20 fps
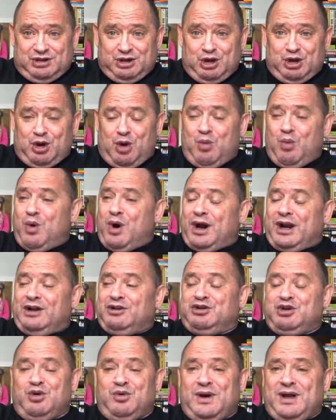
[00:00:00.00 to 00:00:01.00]
You don't want to
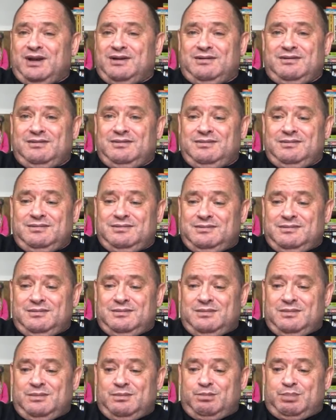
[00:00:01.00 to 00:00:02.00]
do it
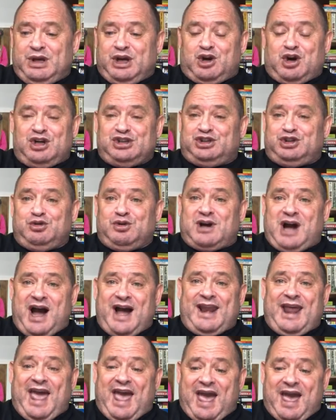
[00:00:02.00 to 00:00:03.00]
because you
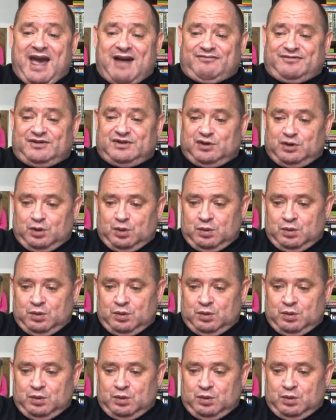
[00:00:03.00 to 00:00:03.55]
kind of have to.